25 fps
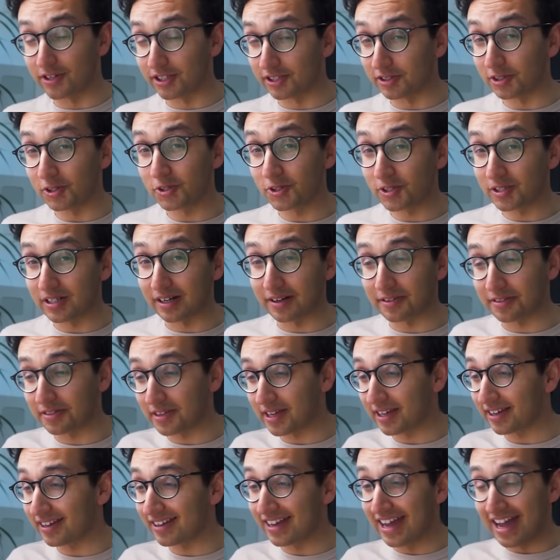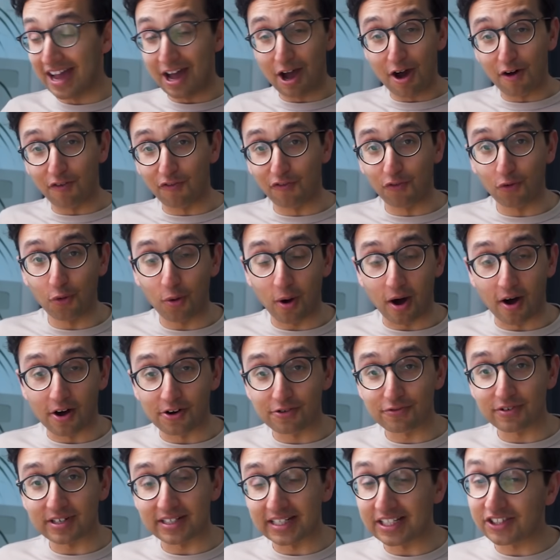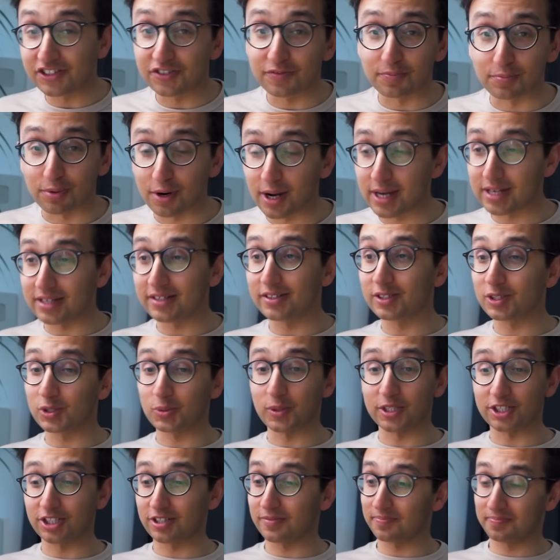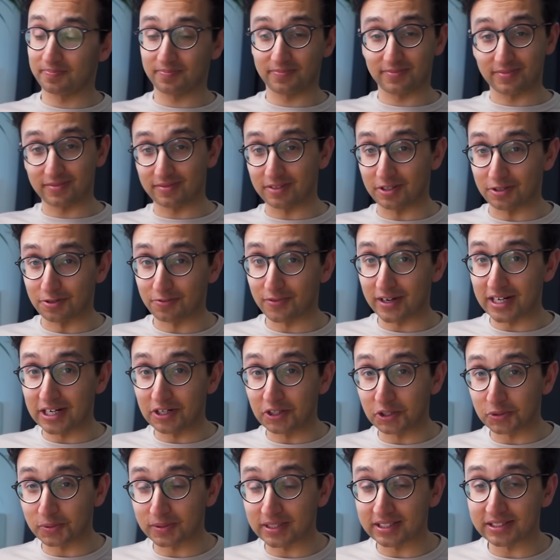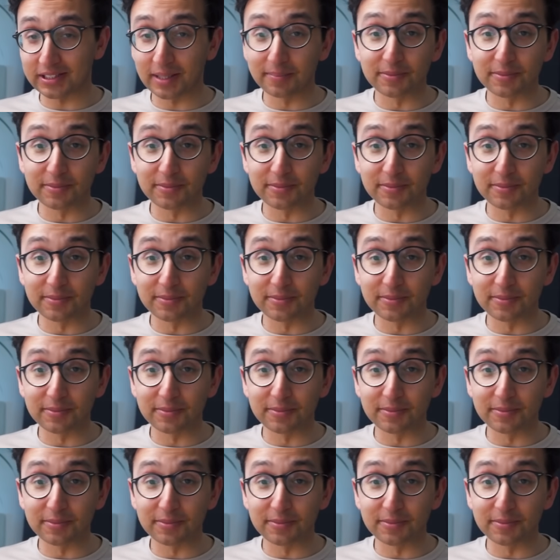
resolution, I think. 400 nits of brightness, which who really knows what these